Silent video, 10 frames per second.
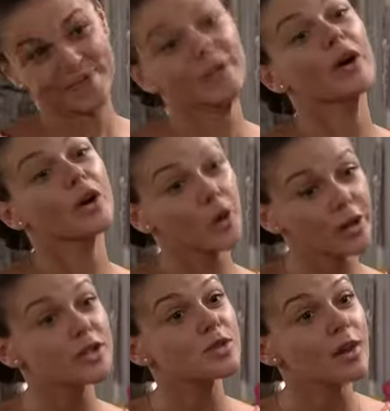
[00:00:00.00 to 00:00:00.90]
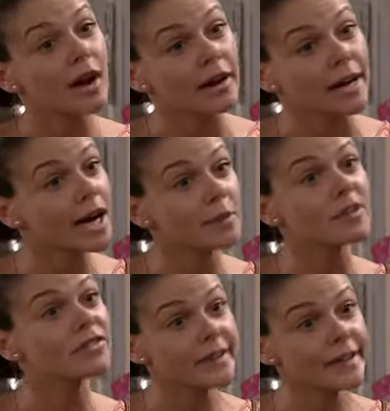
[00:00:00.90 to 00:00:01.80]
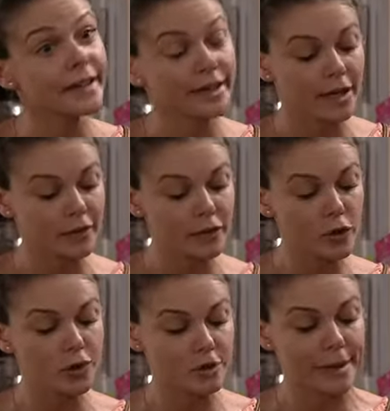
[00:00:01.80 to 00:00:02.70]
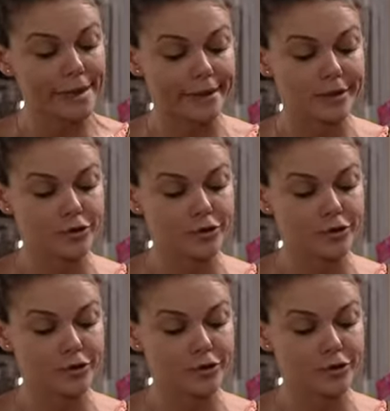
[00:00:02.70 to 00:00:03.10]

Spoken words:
You know, according to Rana, I'm a feeder and I have a few too many of these